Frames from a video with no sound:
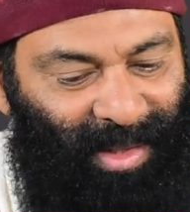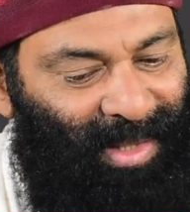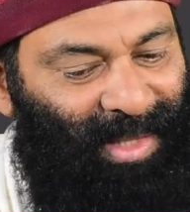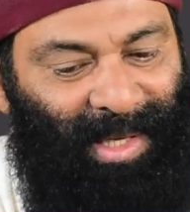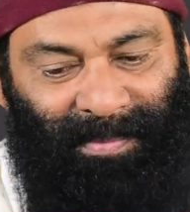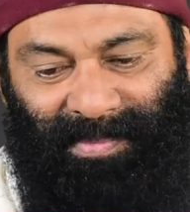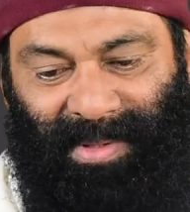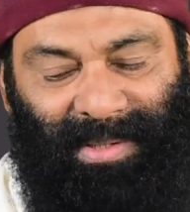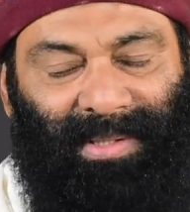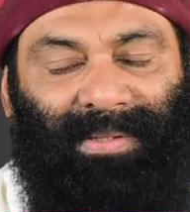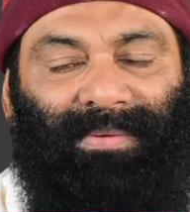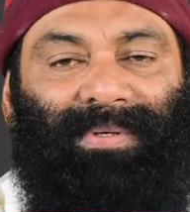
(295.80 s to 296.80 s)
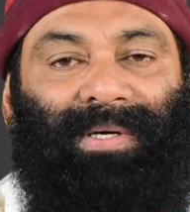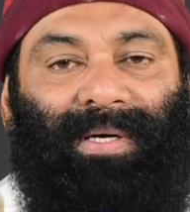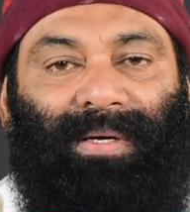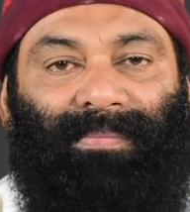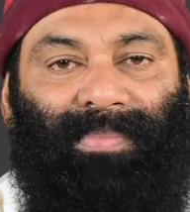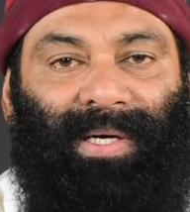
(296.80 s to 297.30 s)
He kept it,
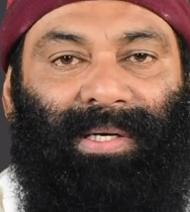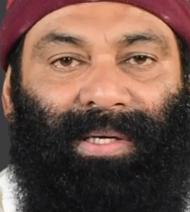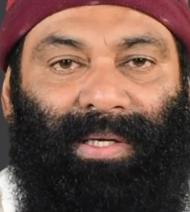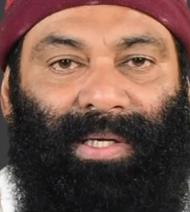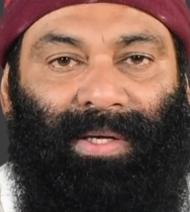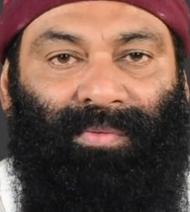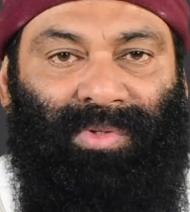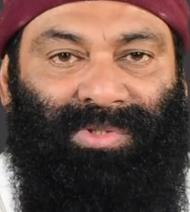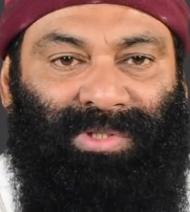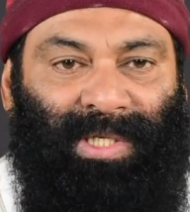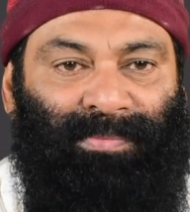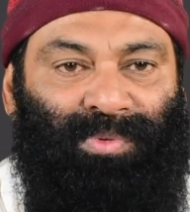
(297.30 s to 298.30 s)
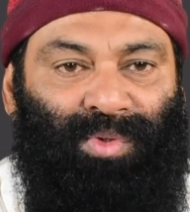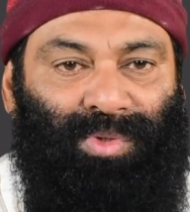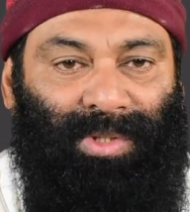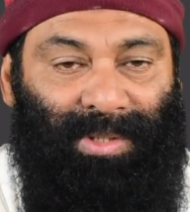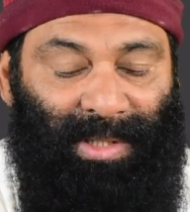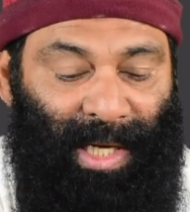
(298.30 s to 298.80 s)
but he was deep
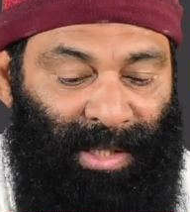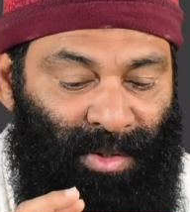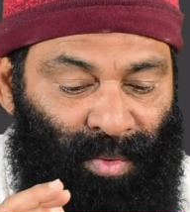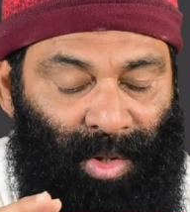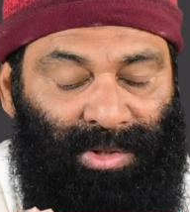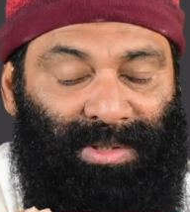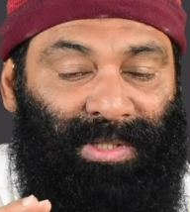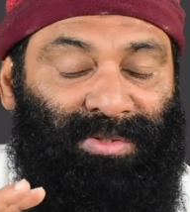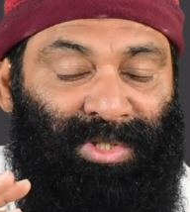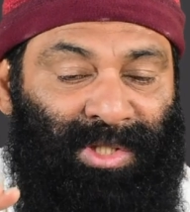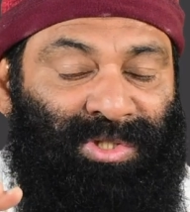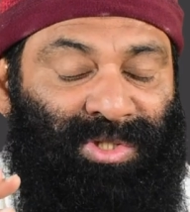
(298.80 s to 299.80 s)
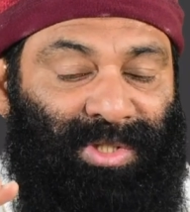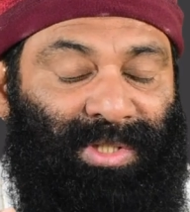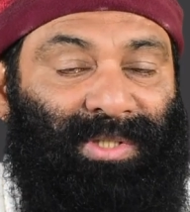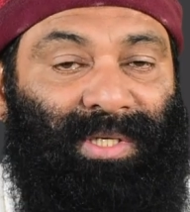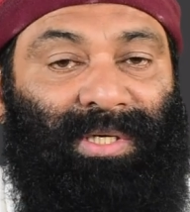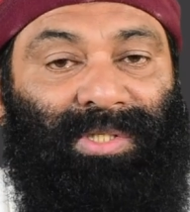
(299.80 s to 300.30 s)
rooted. The other was a teacher
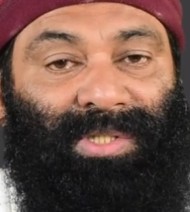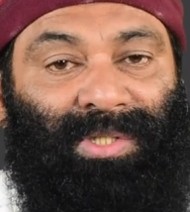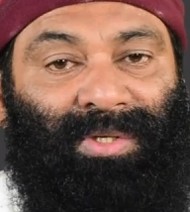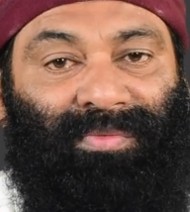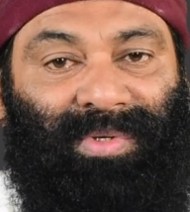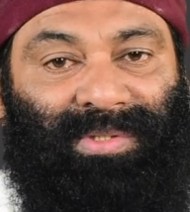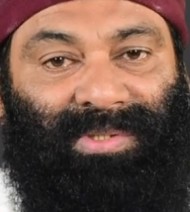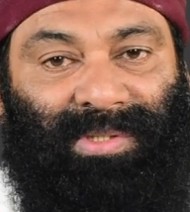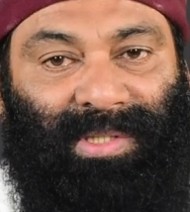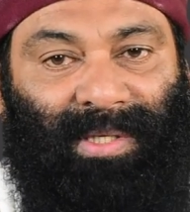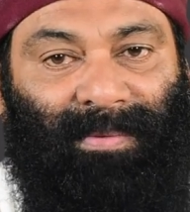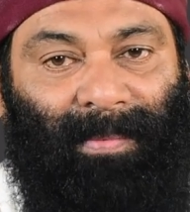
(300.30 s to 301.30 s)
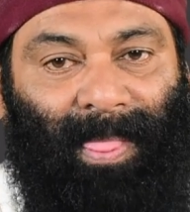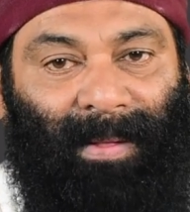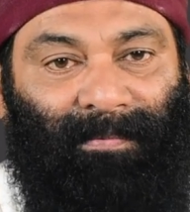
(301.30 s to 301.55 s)
in the university.